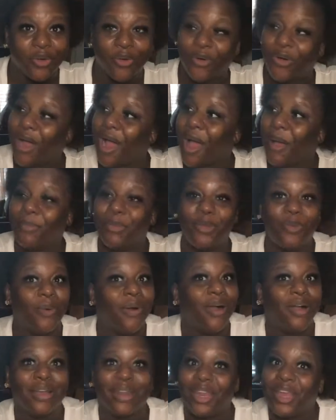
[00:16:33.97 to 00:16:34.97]
or I'd be
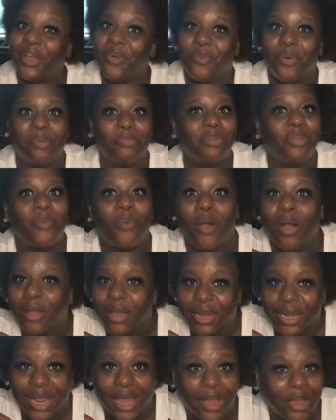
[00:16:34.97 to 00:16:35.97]
walking in, one be
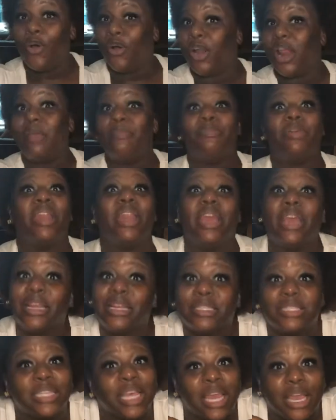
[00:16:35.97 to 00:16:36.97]
walking out, or they be there at
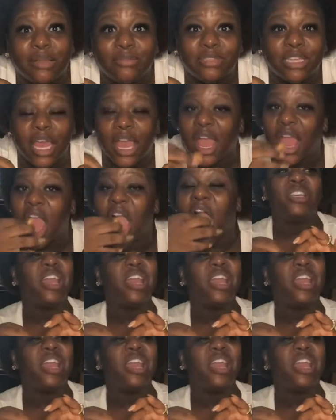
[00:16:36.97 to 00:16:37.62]
the same time.